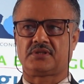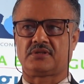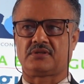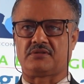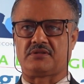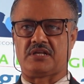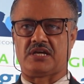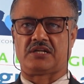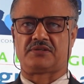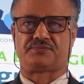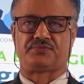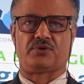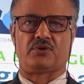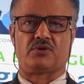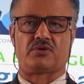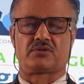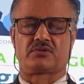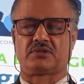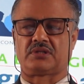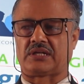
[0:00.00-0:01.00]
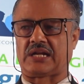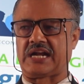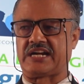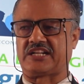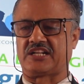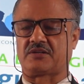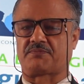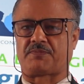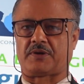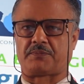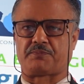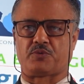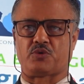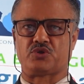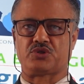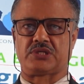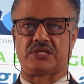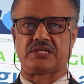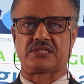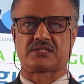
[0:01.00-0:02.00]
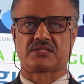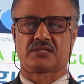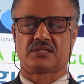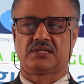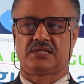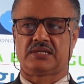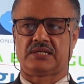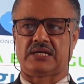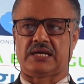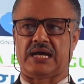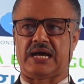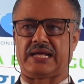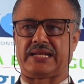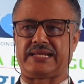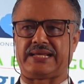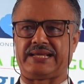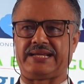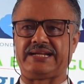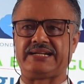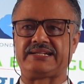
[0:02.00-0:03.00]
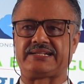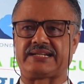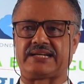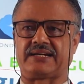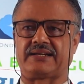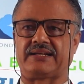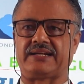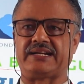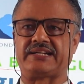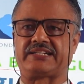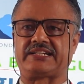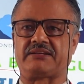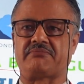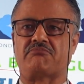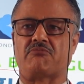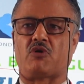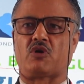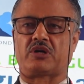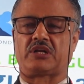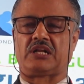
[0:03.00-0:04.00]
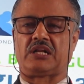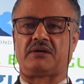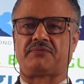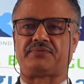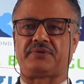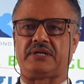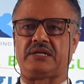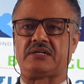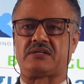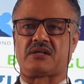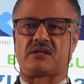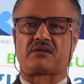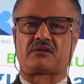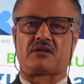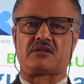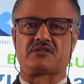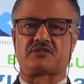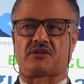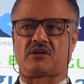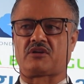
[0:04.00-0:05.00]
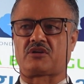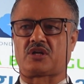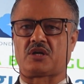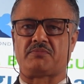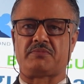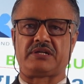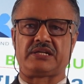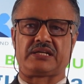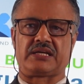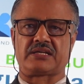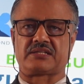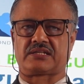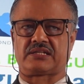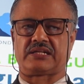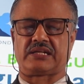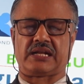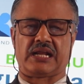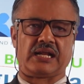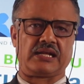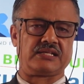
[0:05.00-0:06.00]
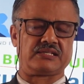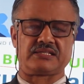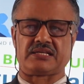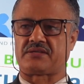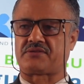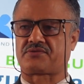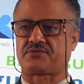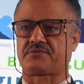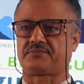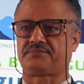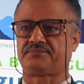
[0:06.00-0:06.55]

Therefore, the writer proposes an integrative model of intercultural communication analysis,